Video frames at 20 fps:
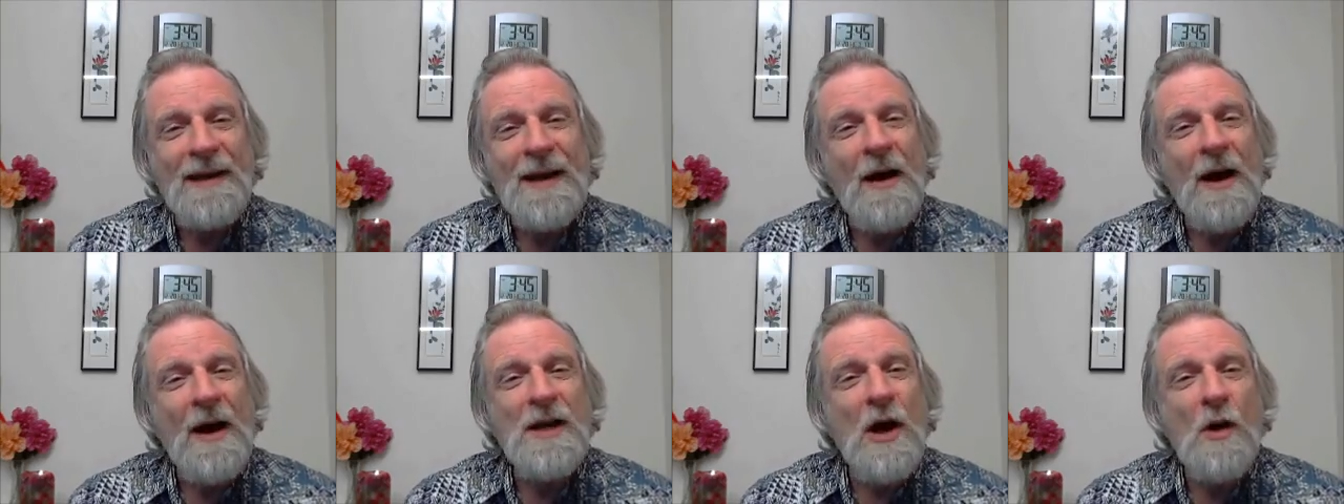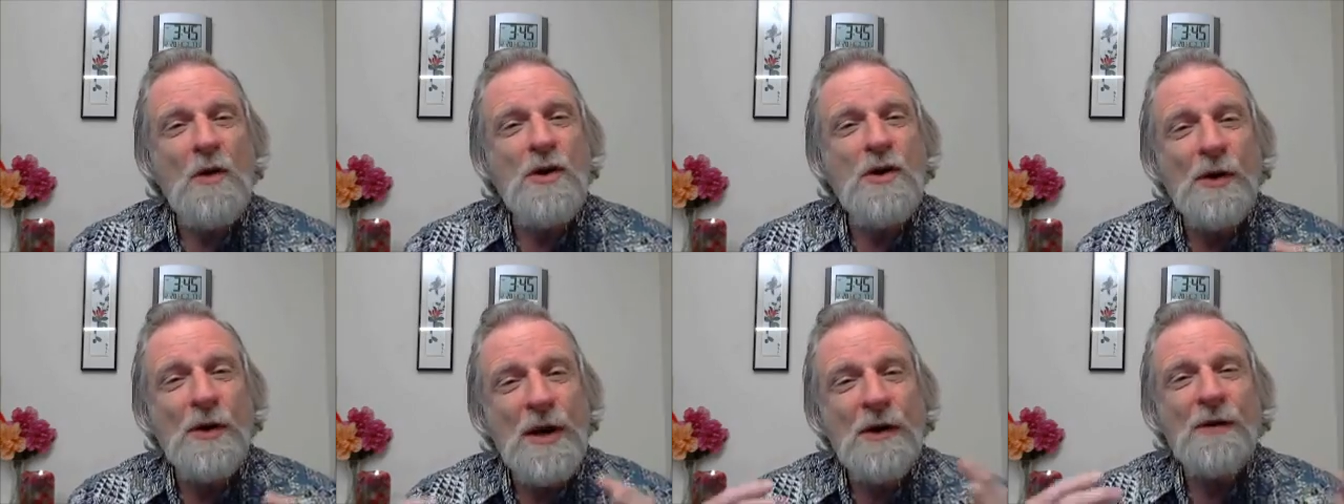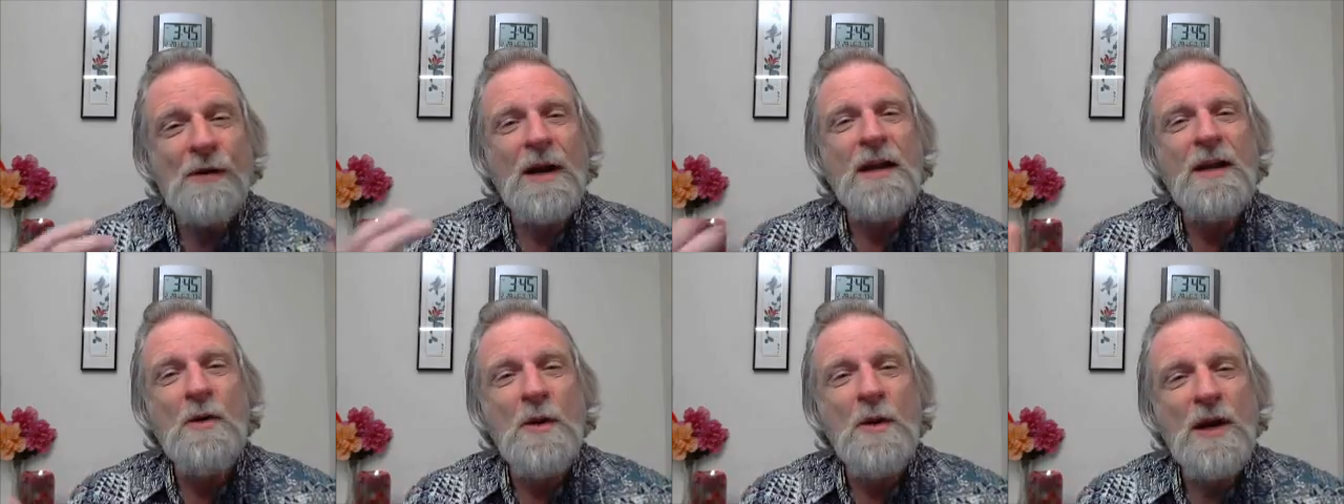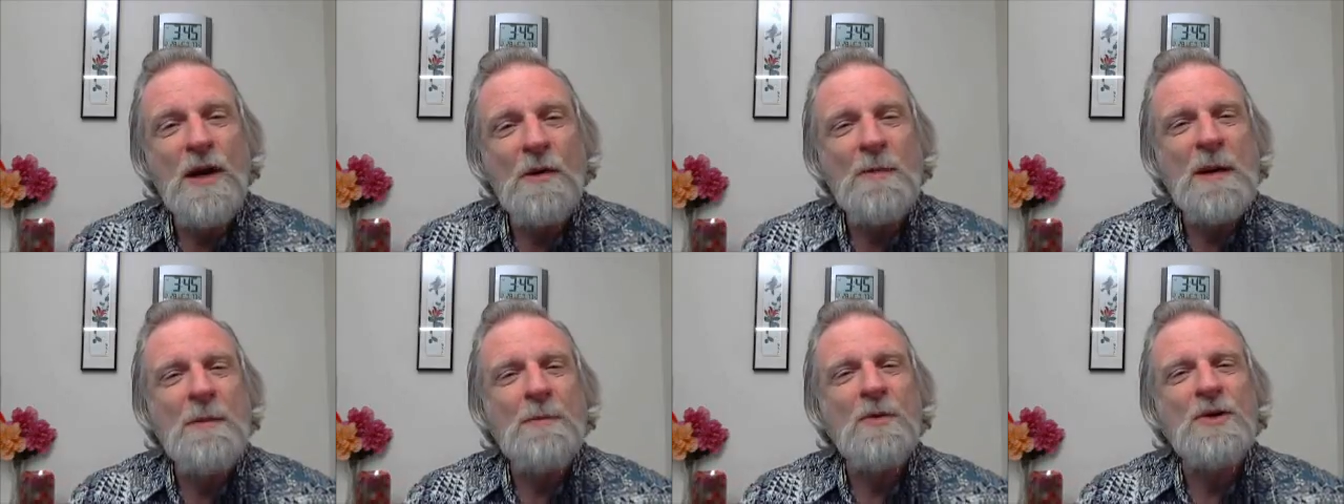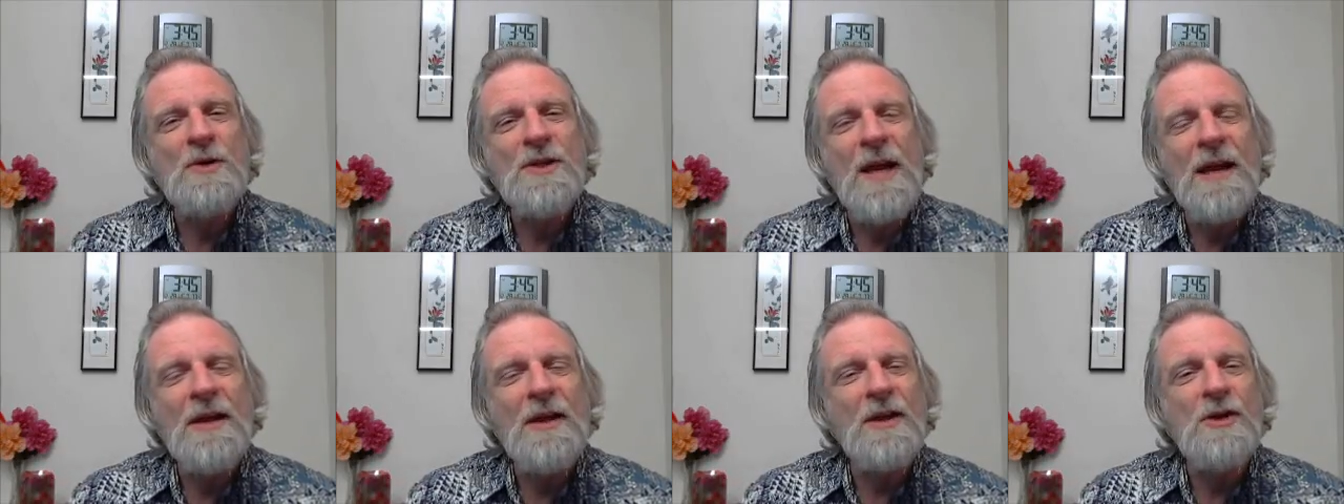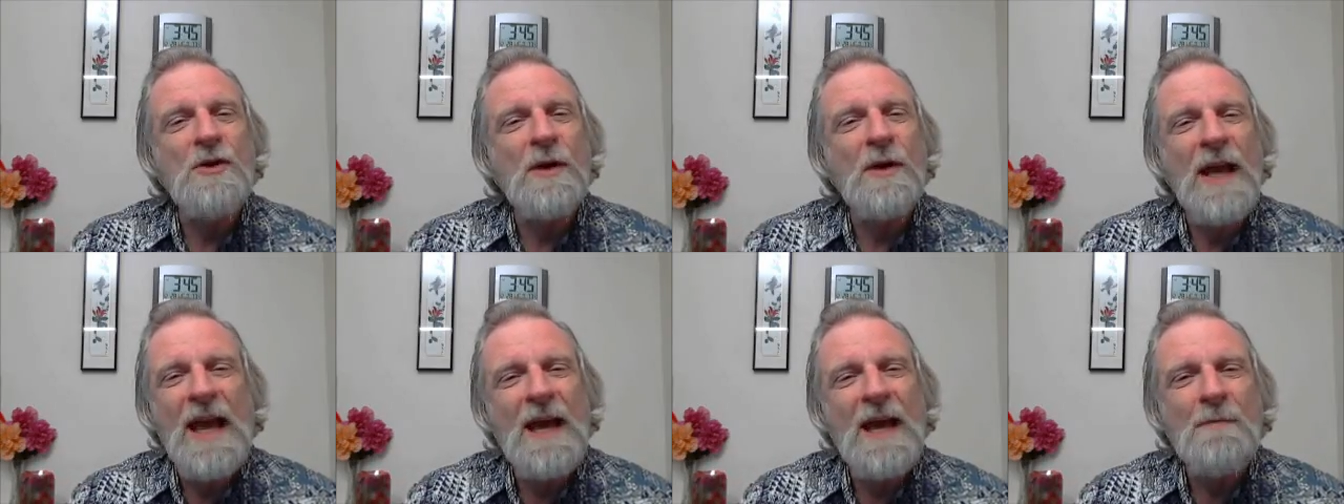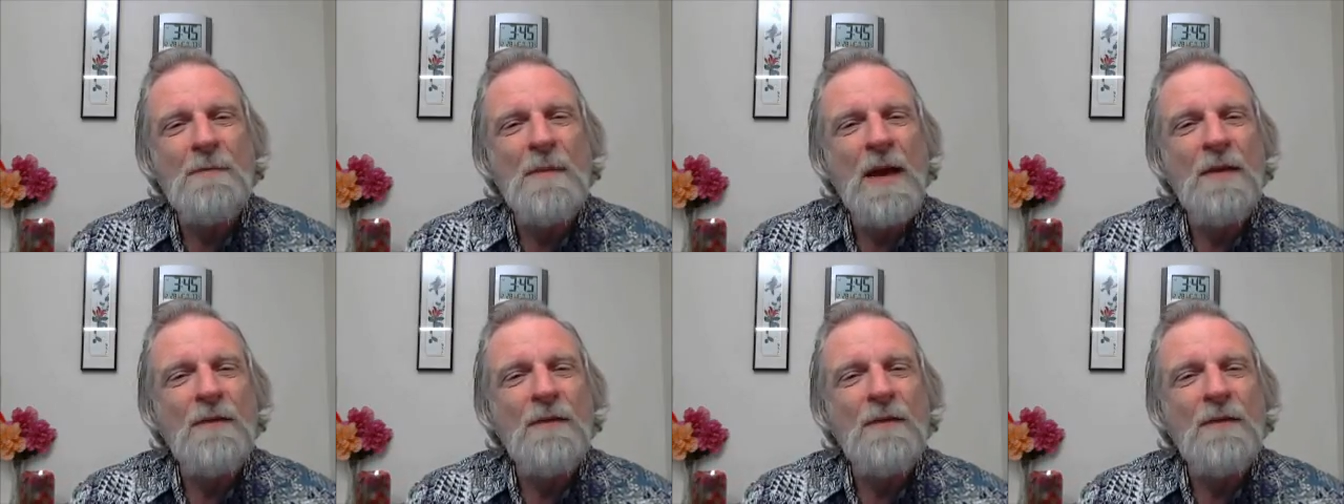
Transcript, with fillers: Now, I know you're hearing, you hear people say that you can't,